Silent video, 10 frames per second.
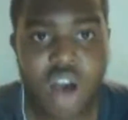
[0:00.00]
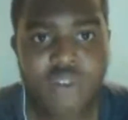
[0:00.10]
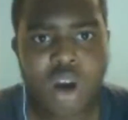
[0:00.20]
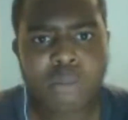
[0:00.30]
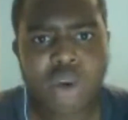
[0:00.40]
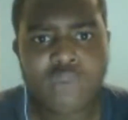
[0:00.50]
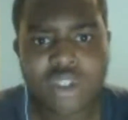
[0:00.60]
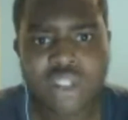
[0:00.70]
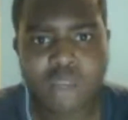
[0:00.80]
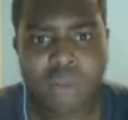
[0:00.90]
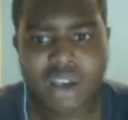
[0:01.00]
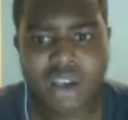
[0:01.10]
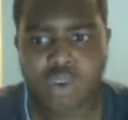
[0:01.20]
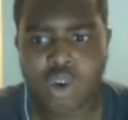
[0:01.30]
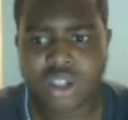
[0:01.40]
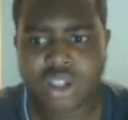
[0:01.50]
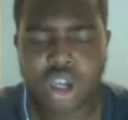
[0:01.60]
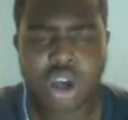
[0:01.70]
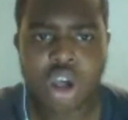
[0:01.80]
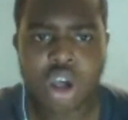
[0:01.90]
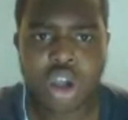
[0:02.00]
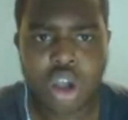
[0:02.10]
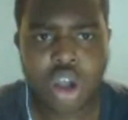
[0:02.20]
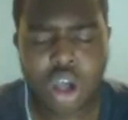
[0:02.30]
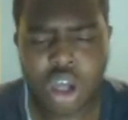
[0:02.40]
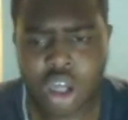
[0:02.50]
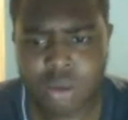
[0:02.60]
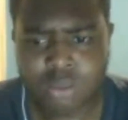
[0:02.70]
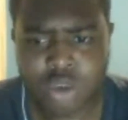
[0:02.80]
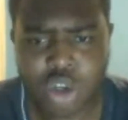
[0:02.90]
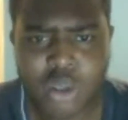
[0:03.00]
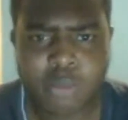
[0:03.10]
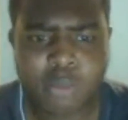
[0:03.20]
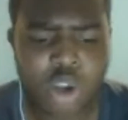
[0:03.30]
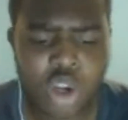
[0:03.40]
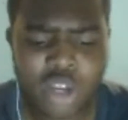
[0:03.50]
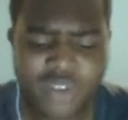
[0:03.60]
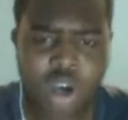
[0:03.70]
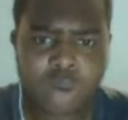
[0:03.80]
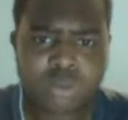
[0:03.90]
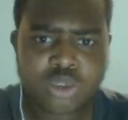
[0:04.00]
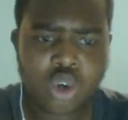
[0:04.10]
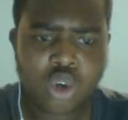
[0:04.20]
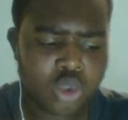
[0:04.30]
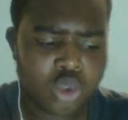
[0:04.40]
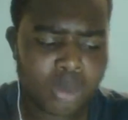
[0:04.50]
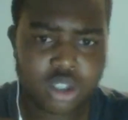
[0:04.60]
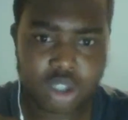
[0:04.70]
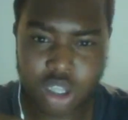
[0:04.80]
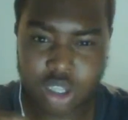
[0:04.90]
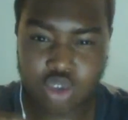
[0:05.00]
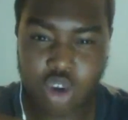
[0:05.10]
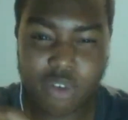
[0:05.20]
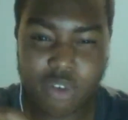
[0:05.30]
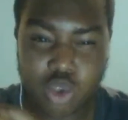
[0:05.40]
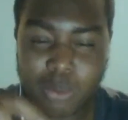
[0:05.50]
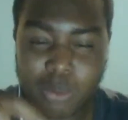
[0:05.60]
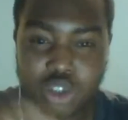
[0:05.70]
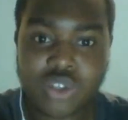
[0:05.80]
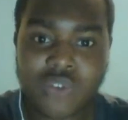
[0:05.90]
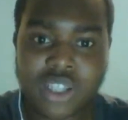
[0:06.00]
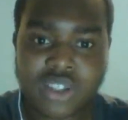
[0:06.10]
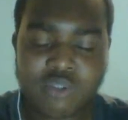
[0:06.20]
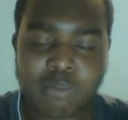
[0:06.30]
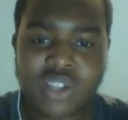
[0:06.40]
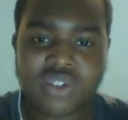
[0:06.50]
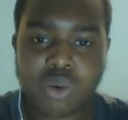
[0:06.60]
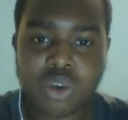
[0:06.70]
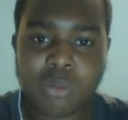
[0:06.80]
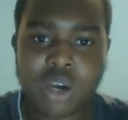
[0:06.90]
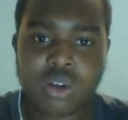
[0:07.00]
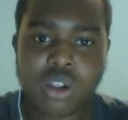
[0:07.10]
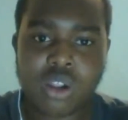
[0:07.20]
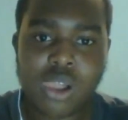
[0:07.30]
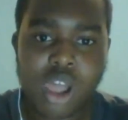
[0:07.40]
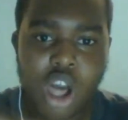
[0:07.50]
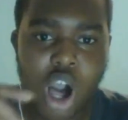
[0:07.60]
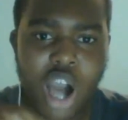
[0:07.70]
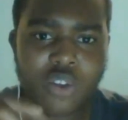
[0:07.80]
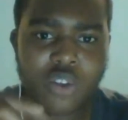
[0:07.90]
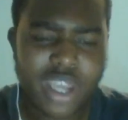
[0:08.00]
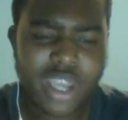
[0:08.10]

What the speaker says: I'm going for the same back four as Louis. But the only thing I'm going to talk about is right if I talk about the two defensive mids that you're on about. I don't think